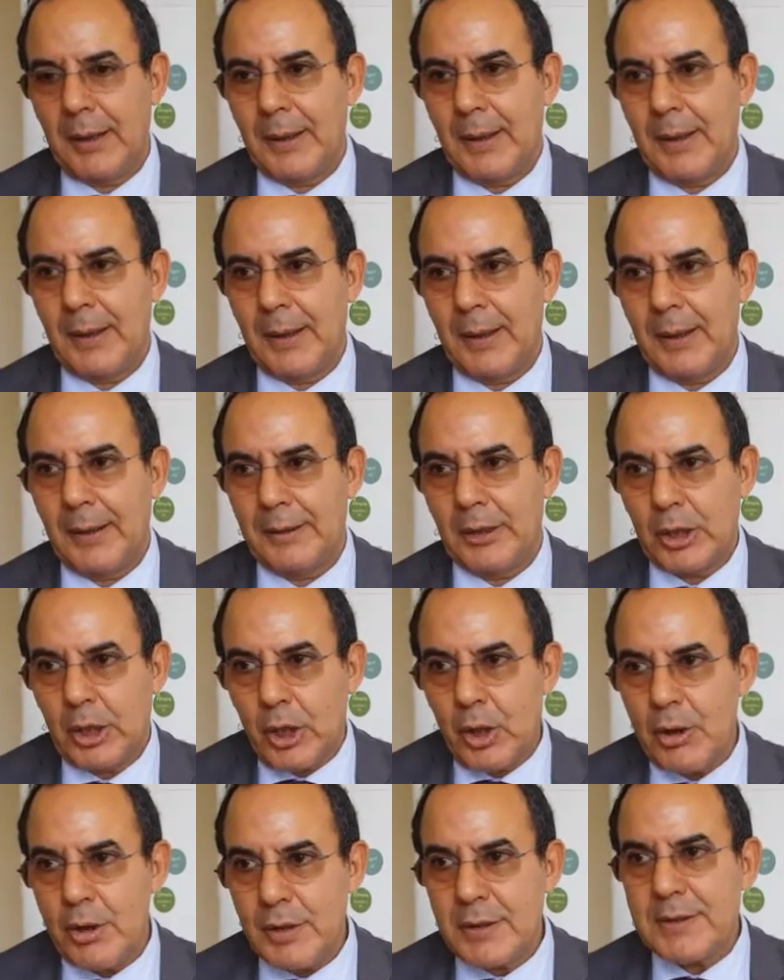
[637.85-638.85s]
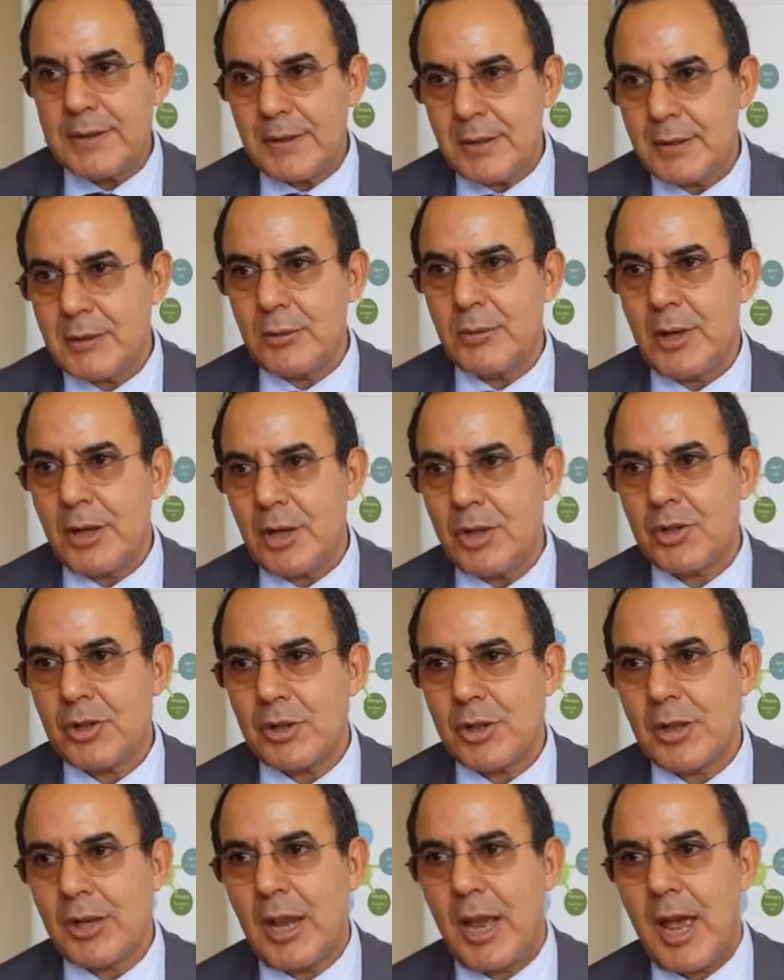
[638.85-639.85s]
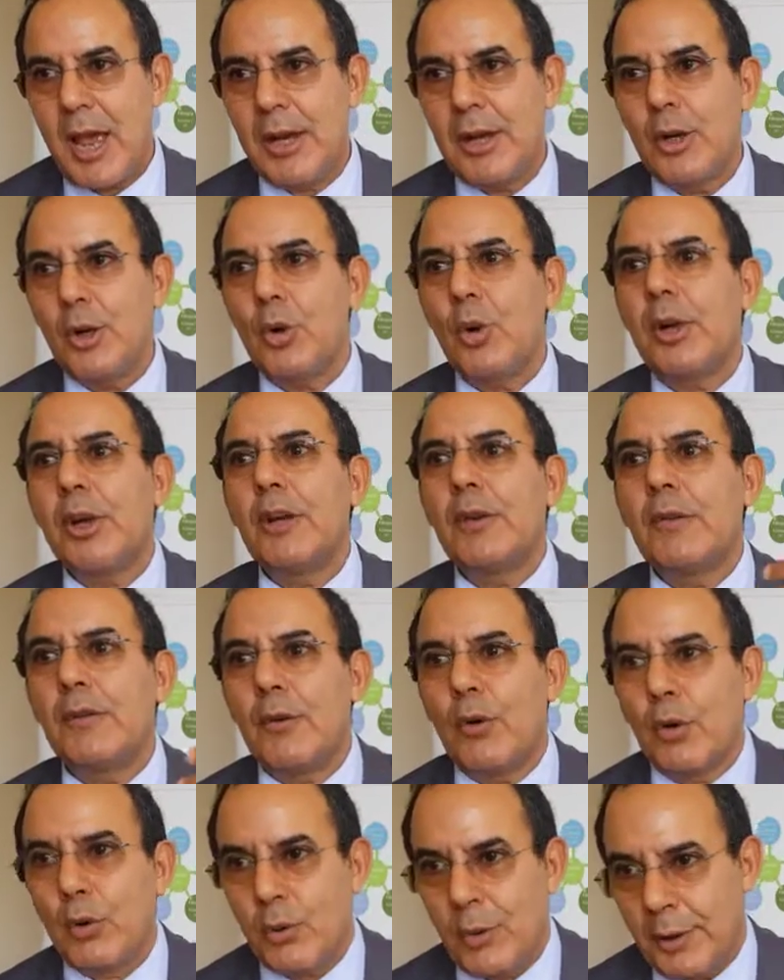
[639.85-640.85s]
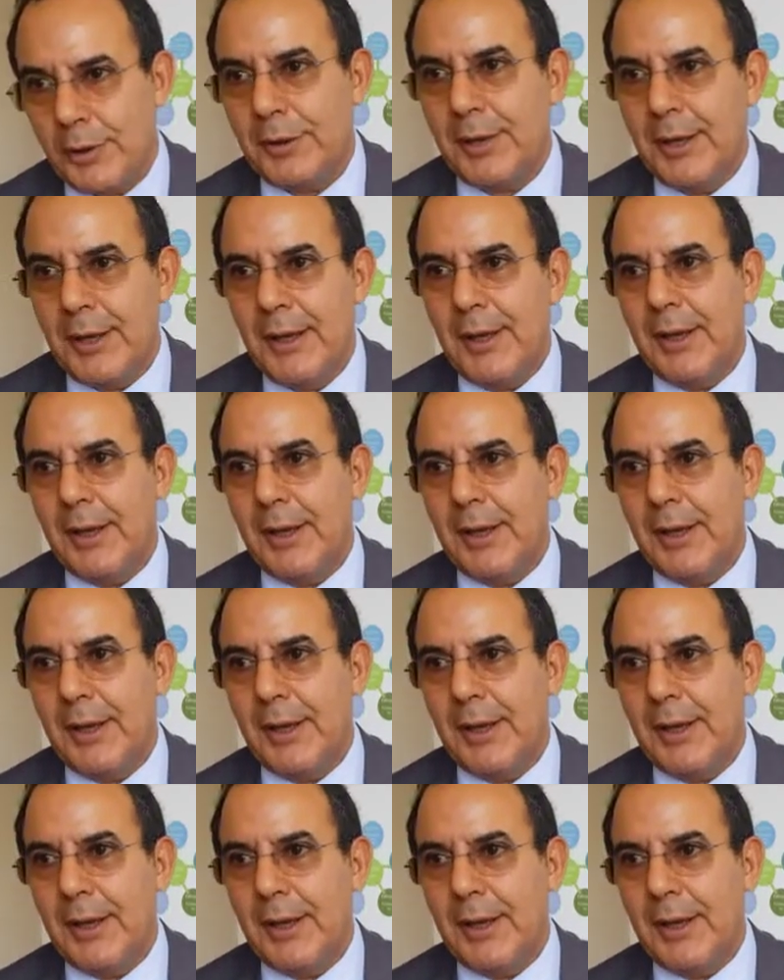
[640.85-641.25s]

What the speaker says: the current situation and looking forward